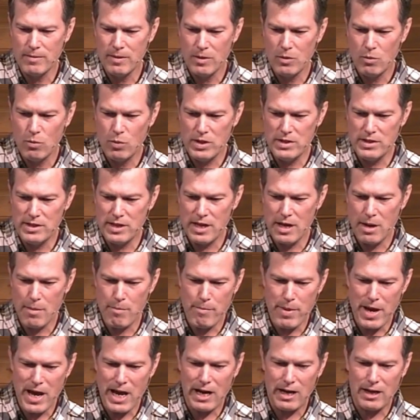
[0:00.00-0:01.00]
we see it
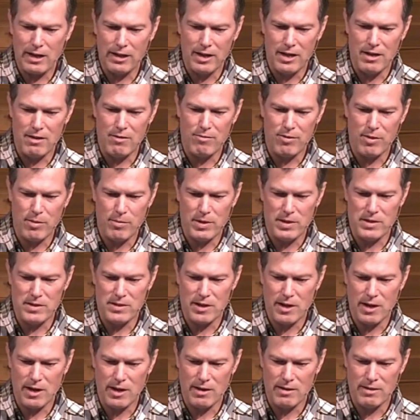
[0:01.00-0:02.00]
backlit from the
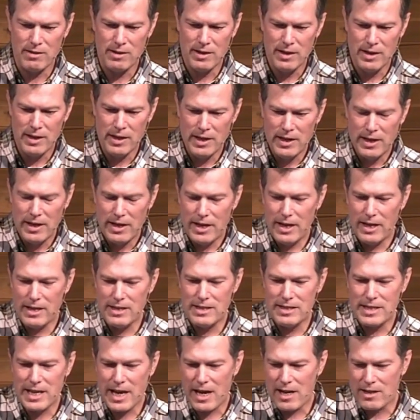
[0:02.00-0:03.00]
sun.
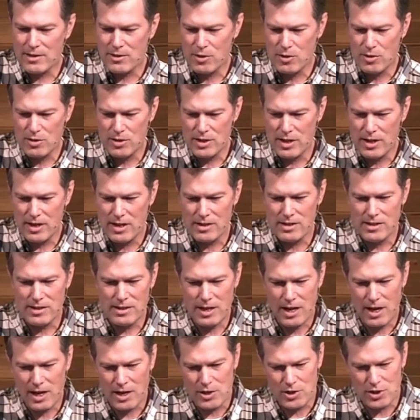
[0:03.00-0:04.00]
It dazzles in
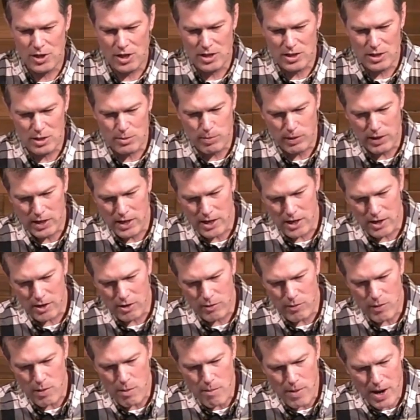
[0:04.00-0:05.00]
astonishing splendor
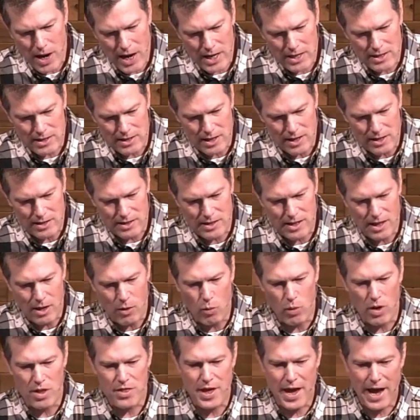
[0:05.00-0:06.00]
and reminds us that
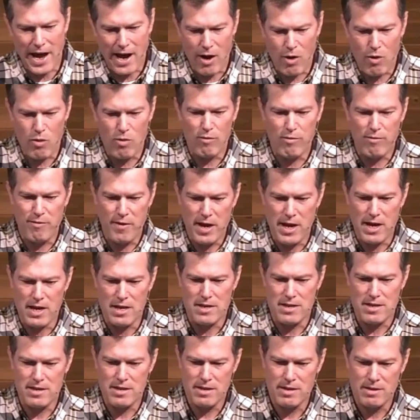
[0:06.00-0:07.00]
without
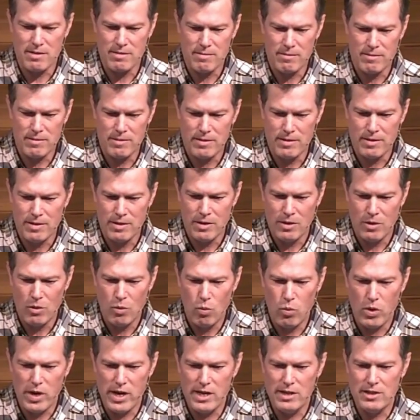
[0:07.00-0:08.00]
faith,
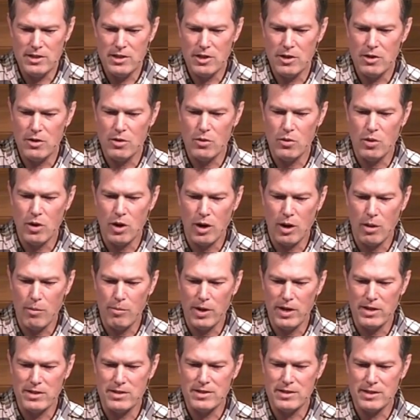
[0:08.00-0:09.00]
we too are
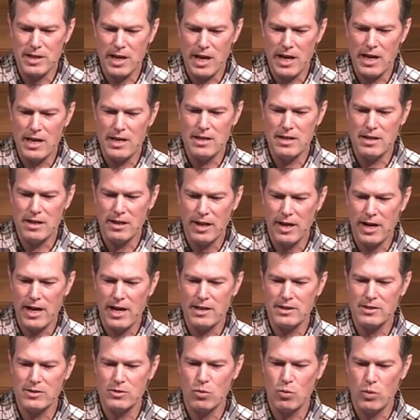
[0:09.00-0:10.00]
but stained
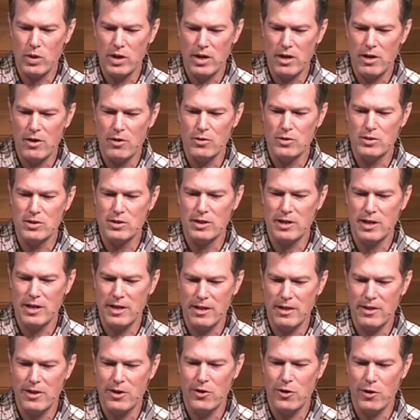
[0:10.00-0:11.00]
glass windows
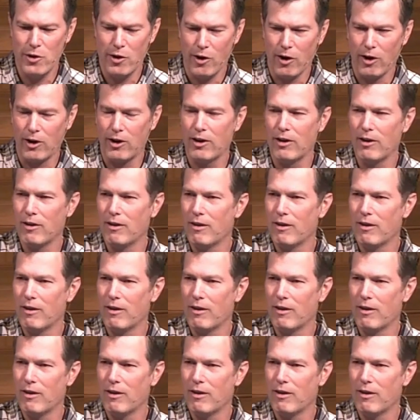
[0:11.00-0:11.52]
in the dark.